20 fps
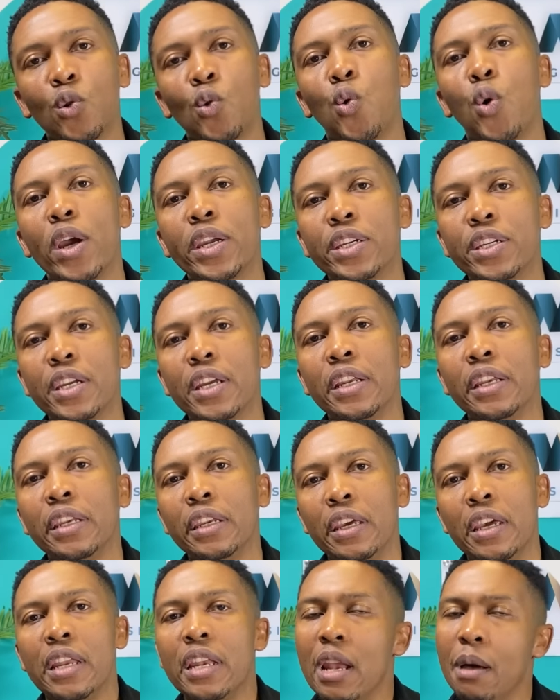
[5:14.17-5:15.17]

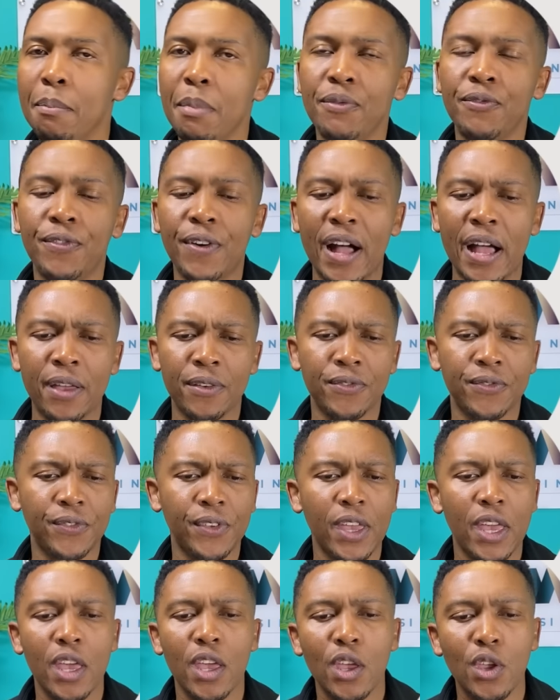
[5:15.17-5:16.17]
question number 5.
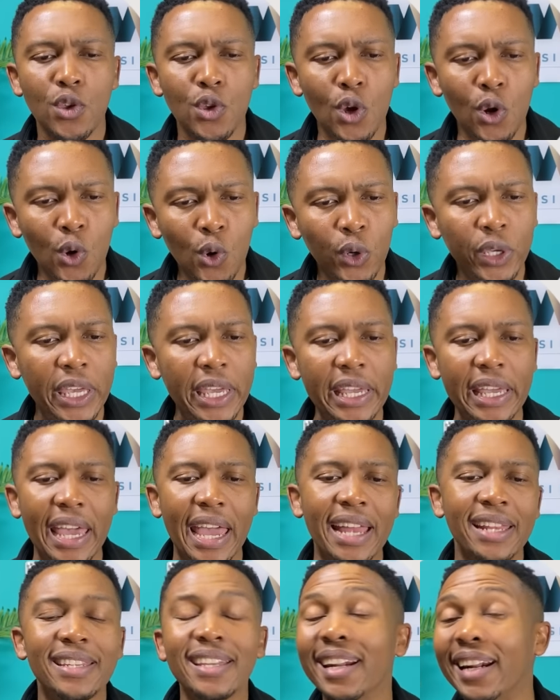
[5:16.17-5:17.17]
You're looking
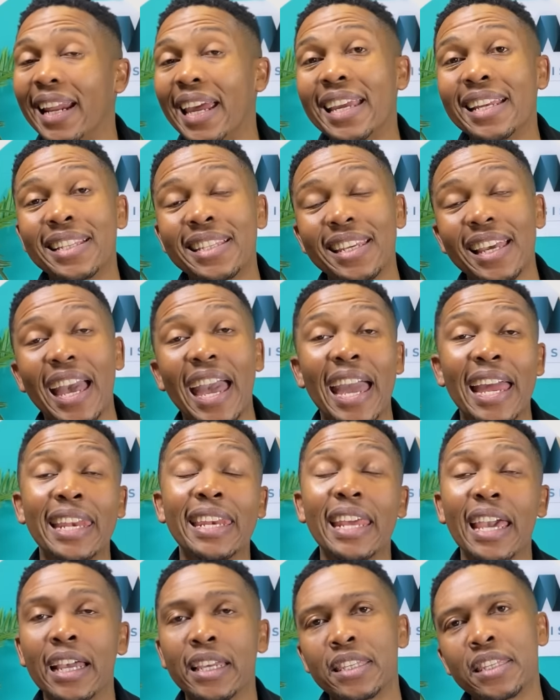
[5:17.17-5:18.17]
at rate
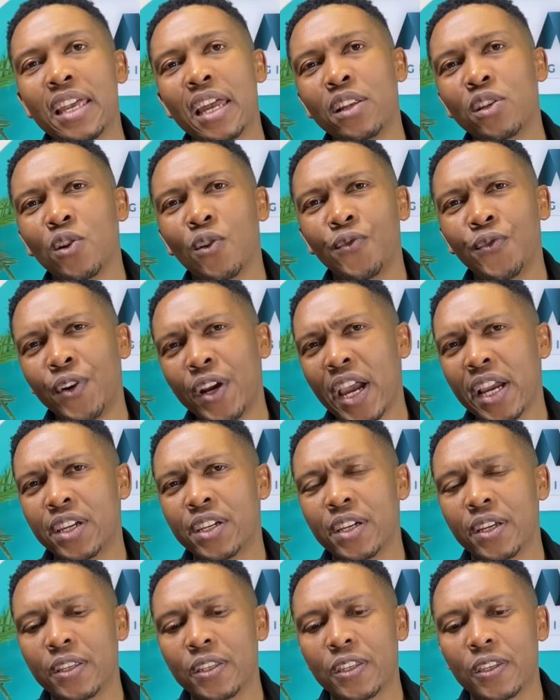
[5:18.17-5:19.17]
and extent of
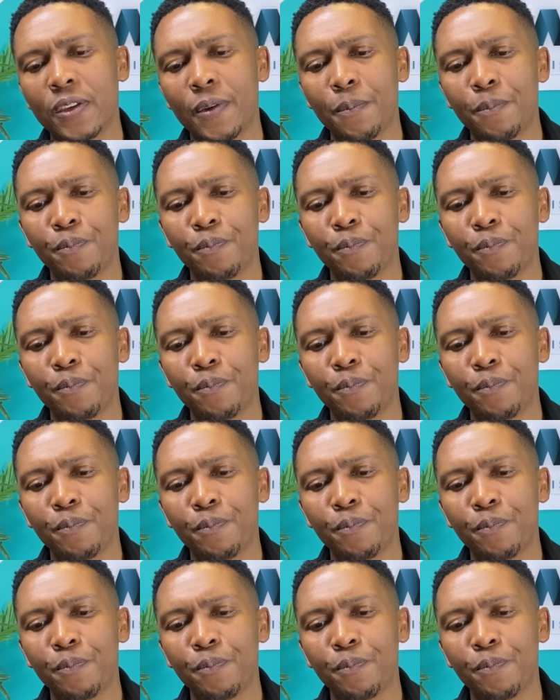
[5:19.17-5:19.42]
reactions.